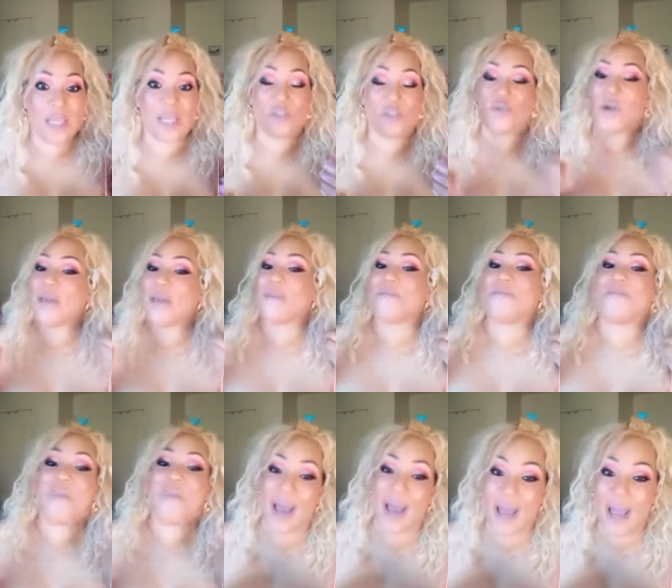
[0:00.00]
and try to
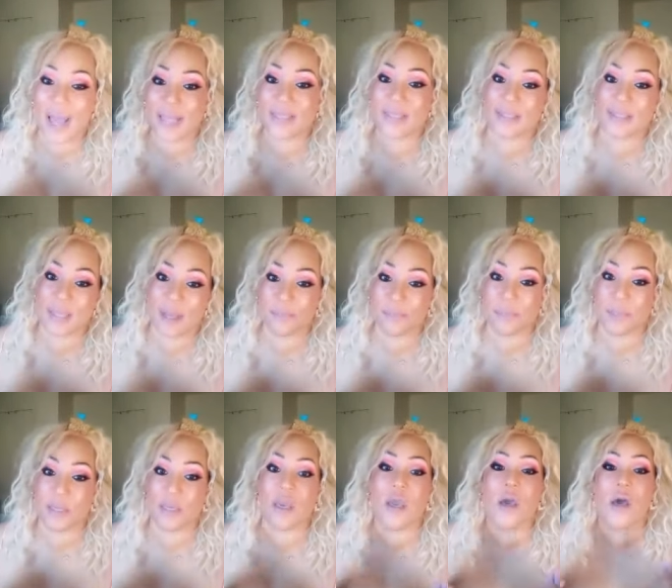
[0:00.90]
find
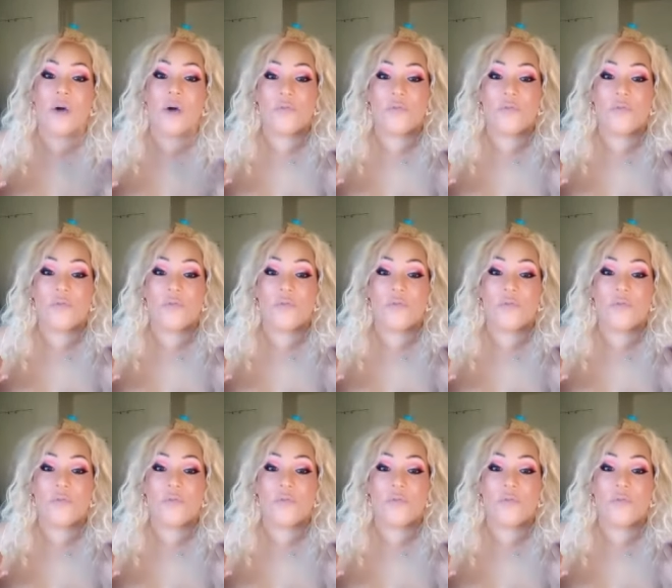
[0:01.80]
something